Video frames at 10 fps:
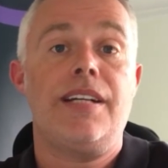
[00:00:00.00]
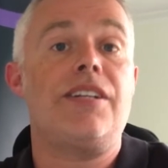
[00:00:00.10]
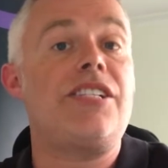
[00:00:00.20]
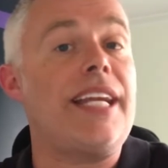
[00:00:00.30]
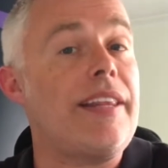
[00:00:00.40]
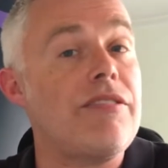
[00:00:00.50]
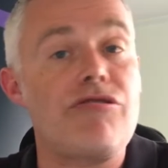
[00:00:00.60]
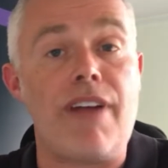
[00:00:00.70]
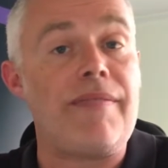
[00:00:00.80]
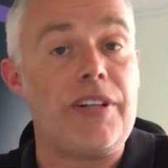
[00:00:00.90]
Consider those
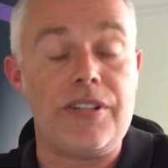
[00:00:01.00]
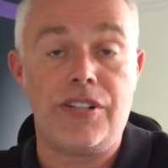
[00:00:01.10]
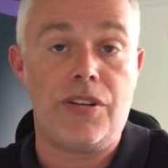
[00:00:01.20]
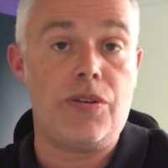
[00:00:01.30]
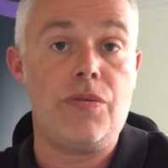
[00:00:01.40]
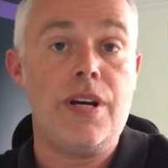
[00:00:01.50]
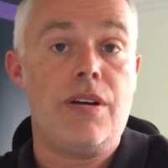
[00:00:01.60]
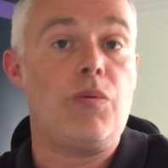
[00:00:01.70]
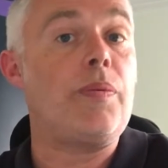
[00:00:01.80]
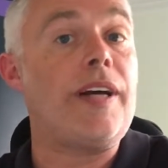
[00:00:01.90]
travellers who
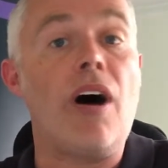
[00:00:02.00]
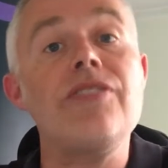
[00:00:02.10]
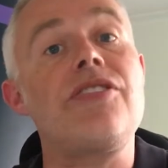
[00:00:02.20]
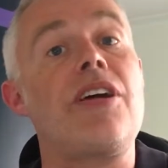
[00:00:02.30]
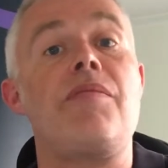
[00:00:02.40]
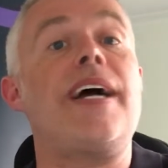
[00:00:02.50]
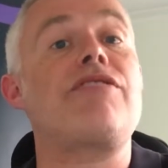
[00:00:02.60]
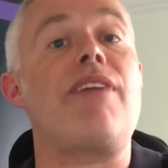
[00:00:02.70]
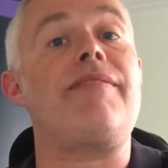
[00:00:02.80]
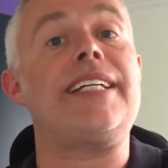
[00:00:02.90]
will be asked to go back
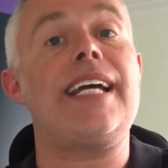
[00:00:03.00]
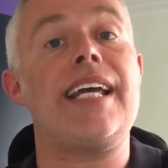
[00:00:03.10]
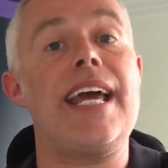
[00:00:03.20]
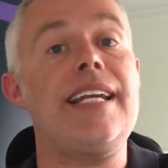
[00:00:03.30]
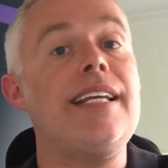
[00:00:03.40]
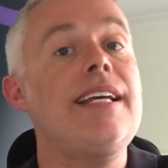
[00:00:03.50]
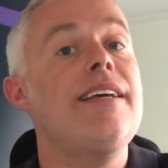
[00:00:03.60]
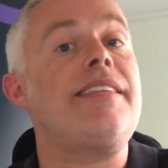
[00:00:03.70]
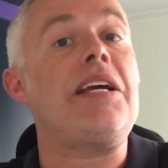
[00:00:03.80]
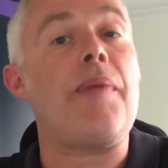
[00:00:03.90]
travelling again.
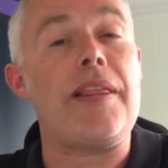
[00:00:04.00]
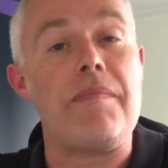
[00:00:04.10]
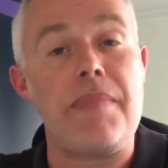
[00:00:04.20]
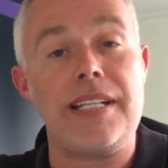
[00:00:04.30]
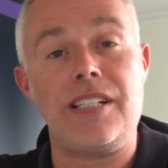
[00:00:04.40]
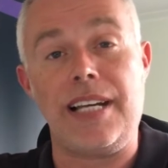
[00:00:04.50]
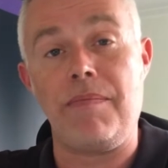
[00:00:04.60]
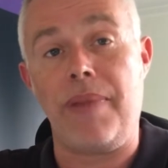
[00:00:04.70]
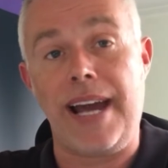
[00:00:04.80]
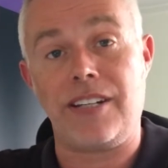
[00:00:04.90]
Think about the mental
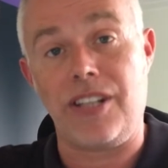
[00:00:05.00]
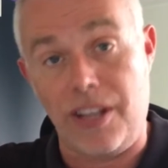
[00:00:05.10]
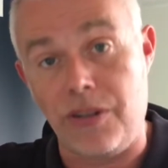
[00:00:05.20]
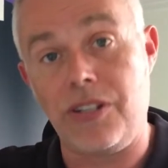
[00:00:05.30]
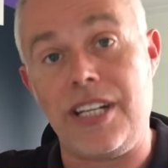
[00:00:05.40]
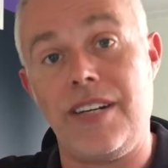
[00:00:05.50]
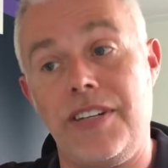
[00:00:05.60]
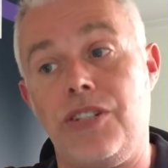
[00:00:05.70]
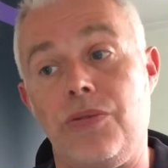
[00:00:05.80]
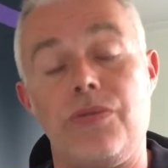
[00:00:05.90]
impact to those
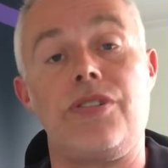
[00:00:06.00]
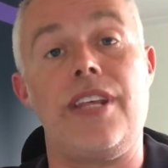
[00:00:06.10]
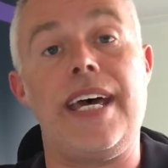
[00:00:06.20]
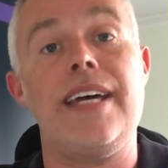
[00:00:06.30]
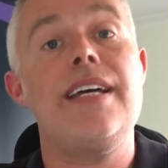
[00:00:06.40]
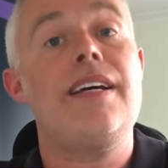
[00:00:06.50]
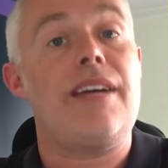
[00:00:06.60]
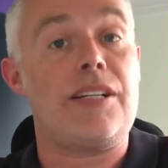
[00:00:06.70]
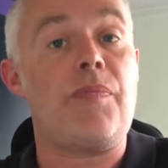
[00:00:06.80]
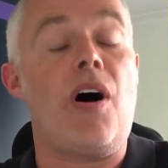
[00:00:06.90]
individuals that,
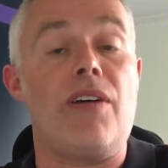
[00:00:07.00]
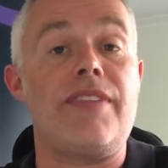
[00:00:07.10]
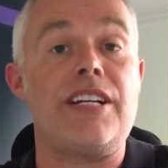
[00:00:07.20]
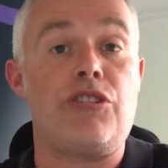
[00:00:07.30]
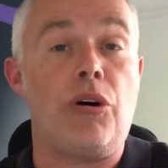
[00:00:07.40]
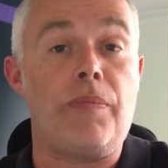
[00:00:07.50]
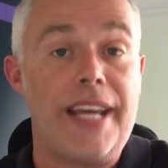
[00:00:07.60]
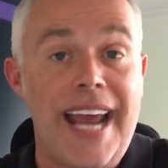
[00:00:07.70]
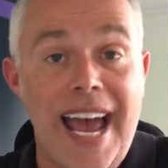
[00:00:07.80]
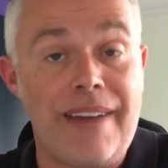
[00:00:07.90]
as part of their job,
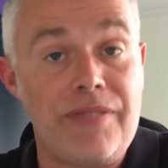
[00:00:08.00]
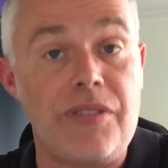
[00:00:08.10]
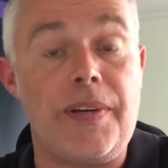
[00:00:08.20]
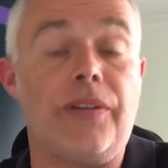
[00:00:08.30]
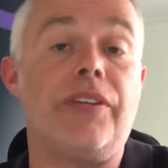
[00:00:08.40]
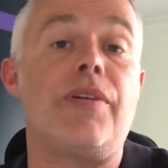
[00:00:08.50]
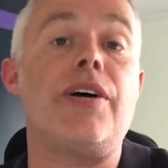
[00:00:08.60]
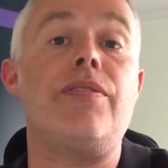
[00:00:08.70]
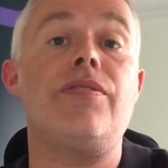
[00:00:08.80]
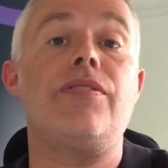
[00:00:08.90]
they have to be on the
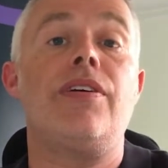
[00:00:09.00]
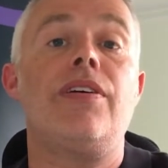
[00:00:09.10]
road.